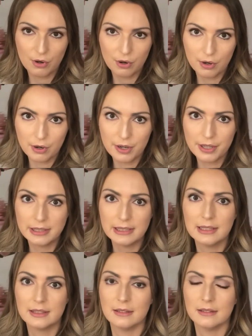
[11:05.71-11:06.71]
or
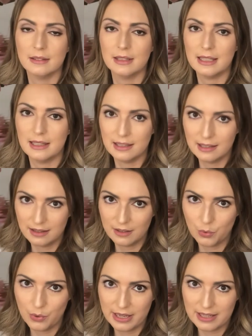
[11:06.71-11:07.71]
in the
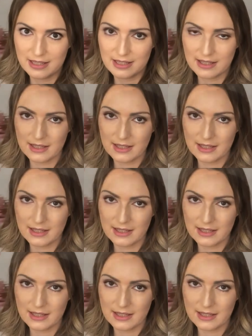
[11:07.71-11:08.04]
waist.